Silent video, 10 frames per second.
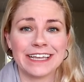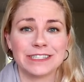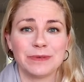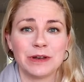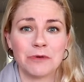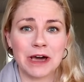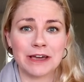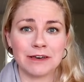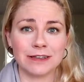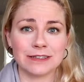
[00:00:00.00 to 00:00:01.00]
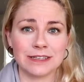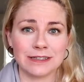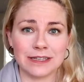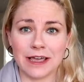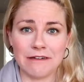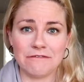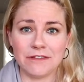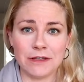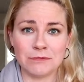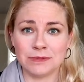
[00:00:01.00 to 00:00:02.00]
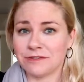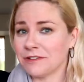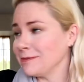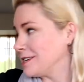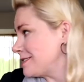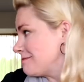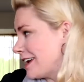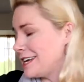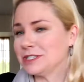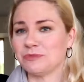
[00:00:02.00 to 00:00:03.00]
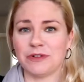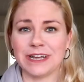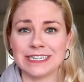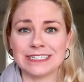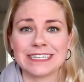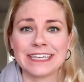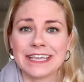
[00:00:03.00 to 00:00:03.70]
It's been a while since I filmed from this vantage point,